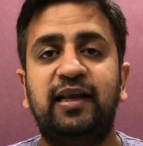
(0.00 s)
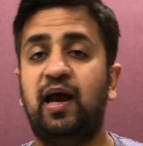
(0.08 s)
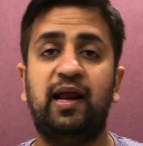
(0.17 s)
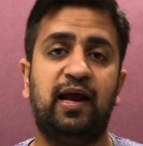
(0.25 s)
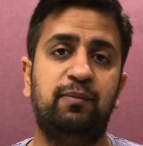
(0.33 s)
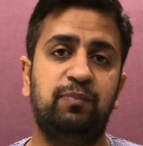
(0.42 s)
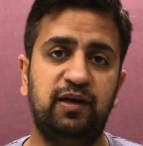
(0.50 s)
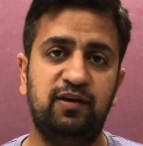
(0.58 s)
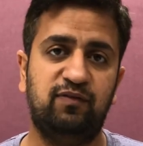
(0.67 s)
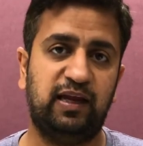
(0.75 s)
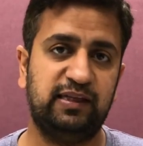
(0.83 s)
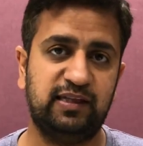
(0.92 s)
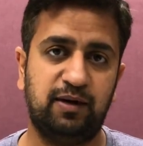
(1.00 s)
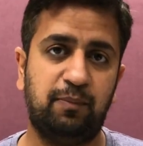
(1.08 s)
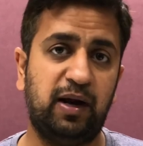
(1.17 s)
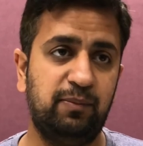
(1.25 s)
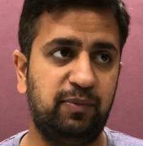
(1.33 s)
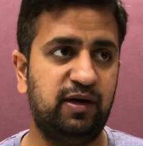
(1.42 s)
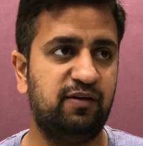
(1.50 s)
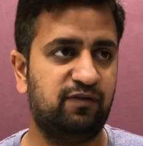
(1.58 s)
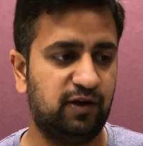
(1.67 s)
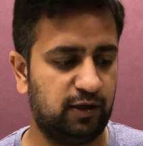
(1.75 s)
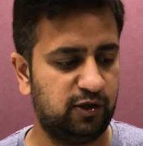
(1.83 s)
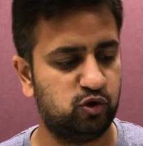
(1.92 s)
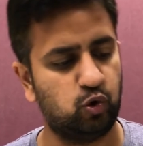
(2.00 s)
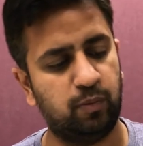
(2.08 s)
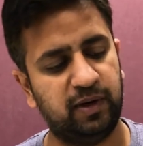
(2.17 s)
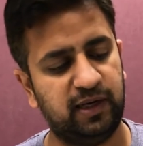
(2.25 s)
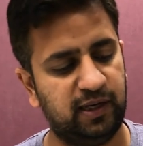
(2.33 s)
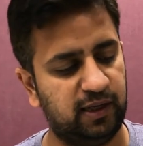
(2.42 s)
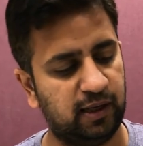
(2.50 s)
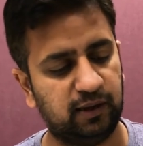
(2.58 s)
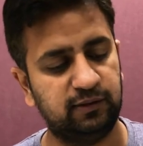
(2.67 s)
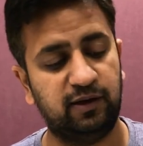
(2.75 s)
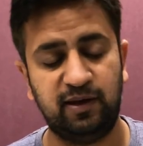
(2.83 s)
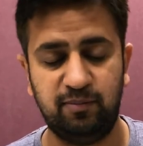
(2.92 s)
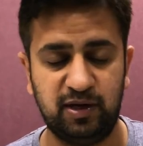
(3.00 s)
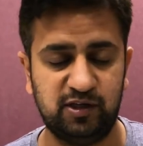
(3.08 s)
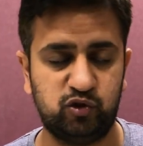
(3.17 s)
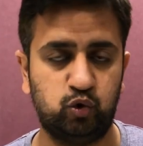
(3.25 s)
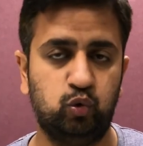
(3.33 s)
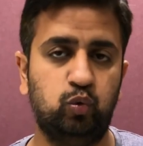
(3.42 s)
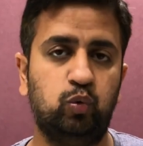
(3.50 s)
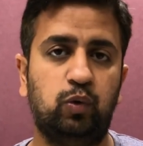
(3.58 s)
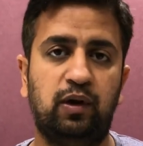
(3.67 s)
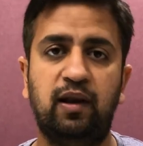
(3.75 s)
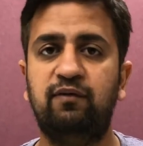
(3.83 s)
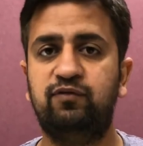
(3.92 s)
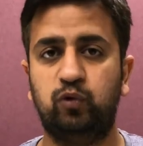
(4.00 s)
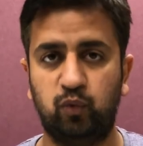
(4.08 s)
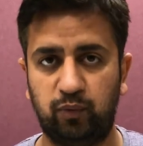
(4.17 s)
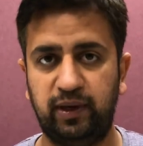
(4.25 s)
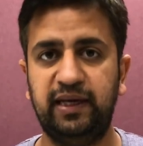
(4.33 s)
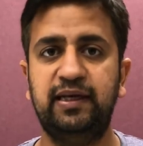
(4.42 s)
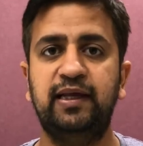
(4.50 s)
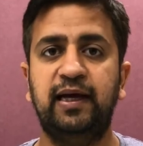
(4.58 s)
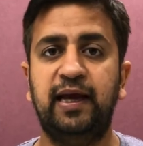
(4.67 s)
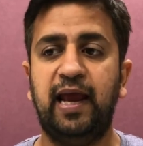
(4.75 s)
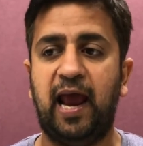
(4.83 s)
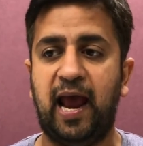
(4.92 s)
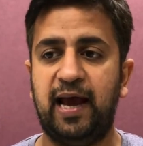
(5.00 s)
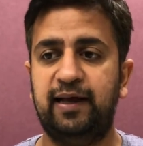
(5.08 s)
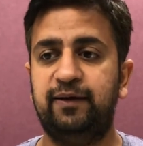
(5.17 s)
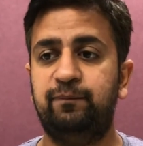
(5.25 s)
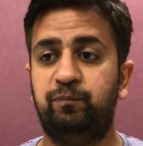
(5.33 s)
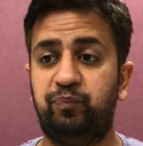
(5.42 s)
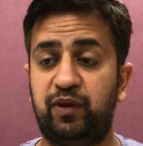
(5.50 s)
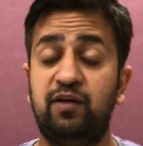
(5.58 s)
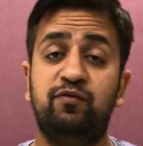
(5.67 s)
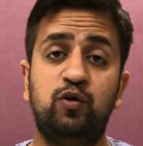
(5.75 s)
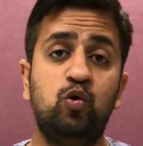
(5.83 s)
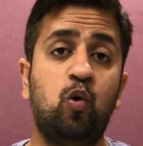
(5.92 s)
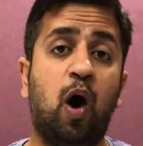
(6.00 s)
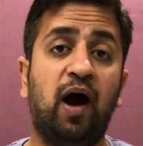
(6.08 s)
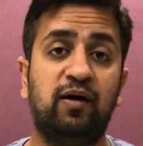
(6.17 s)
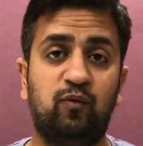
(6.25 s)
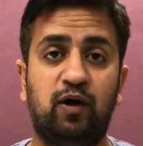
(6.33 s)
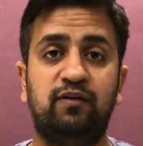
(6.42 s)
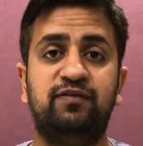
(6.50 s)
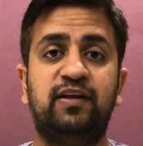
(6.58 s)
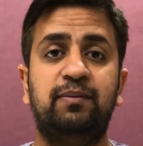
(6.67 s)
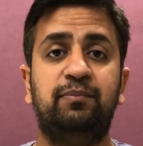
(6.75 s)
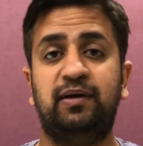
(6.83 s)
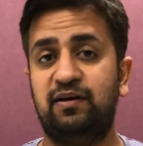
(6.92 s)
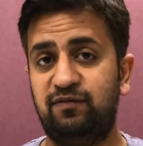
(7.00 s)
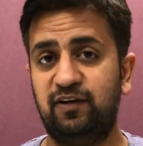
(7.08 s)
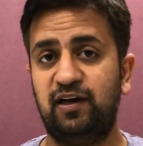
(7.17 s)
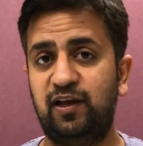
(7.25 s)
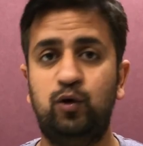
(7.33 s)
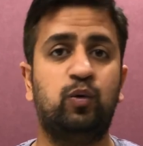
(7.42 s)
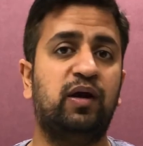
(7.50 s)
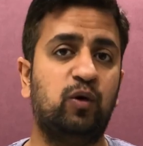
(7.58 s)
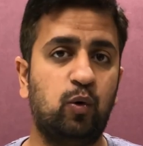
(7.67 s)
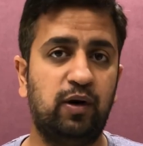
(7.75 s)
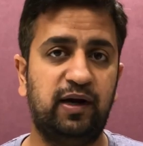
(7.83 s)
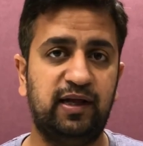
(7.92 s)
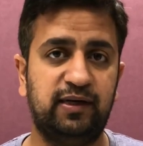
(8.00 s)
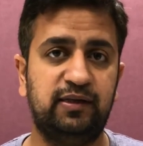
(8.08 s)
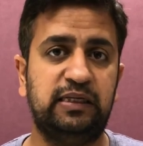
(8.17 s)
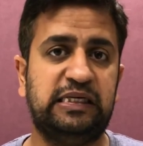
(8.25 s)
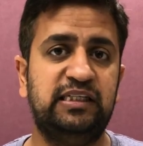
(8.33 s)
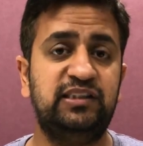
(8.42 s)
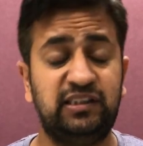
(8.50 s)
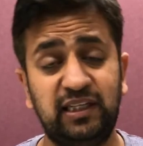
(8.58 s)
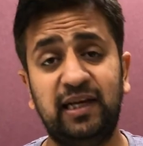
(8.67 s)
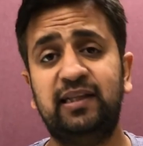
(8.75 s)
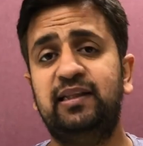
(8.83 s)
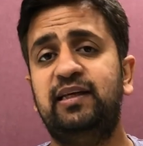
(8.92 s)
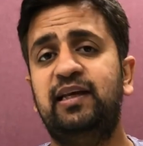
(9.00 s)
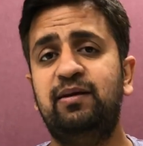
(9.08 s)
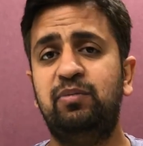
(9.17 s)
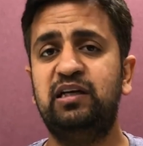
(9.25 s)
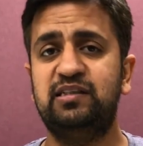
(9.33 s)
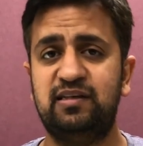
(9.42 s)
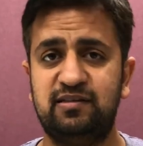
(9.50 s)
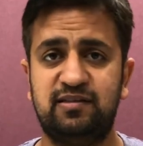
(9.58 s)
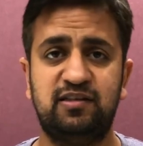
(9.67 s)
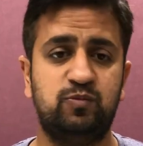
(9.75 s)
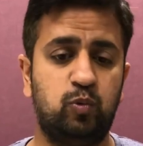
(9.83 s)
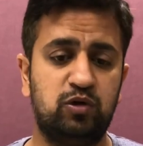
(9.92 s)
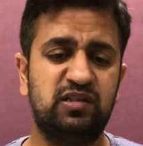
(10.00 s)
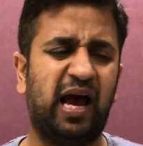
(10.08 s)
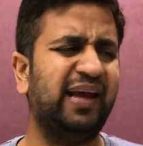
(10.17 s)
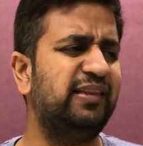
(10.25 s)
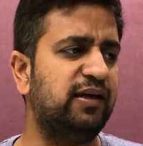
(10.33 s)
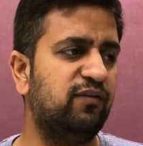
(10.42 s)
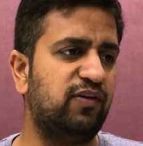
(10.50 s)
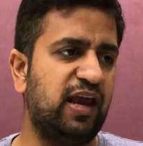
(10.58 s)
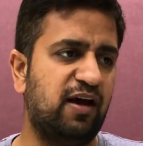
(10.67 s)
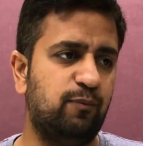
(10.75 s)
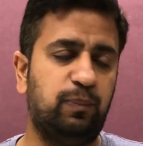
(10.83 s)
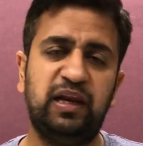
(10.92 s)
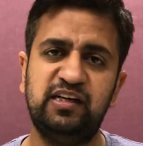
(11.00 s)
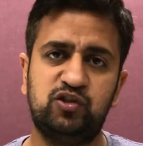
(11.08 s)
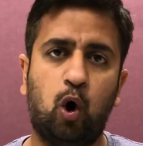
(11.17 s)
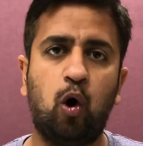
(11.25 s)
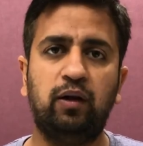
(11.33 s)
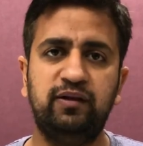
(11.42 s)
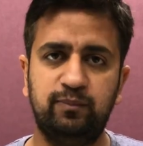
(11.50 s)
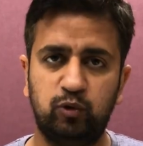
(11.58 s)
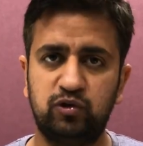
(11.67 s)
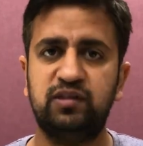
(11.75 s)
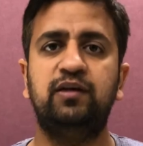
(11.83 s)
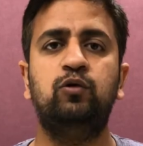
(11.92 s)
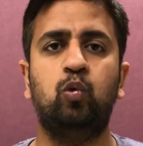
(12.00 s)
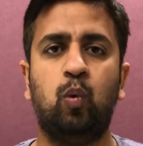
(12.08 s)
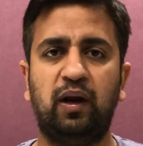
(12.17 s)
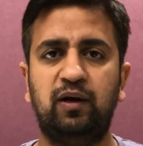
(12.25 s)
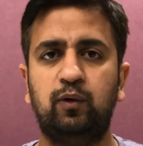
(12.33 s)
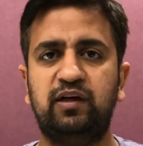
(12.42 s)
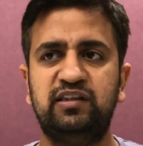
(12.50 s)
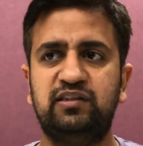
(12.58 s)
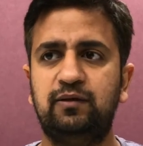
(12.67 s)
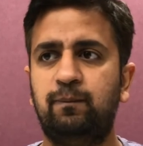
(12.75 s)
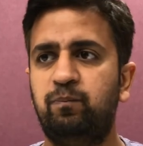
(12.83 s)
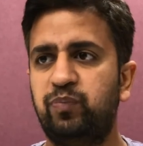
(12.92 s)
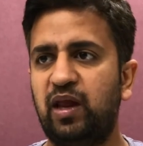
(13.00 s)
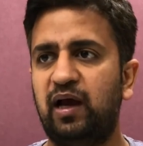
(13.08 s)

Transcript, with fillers: And I believe like there might be definitely so many other DBAs who love to read and if you are one of them, definitely you can go ahead and check the DBA Genesis books. I think we have placed all the books into one location.